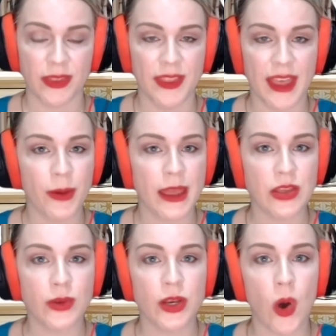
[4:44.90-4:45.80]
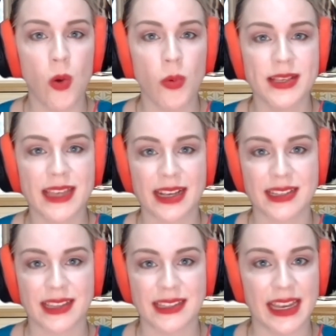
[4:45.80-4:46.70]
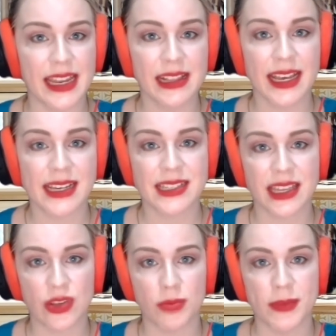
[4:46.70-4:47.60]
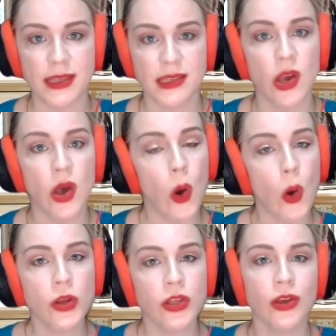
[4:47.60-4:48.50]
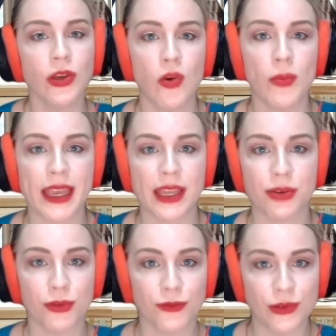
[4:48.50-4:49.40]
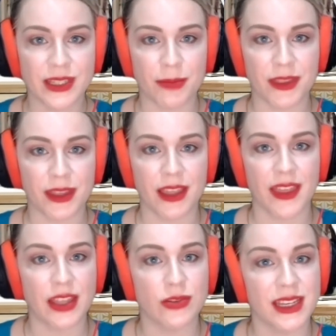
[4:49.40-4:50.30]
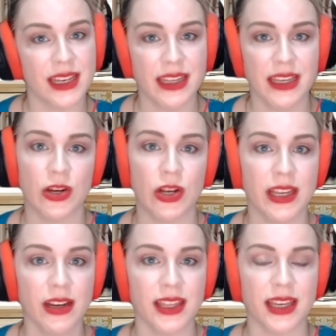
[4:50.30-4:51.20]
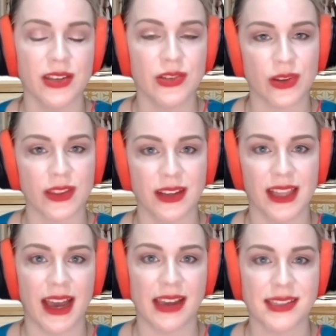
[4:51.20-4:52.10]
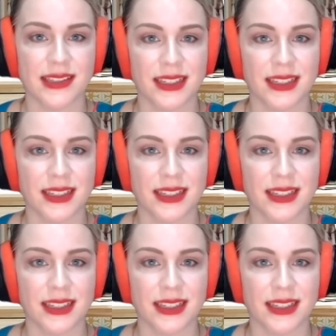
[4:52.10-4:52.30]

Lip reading: That way you can always access any class that you missed, or you can go back and review something that you didn't hear clearly during the class.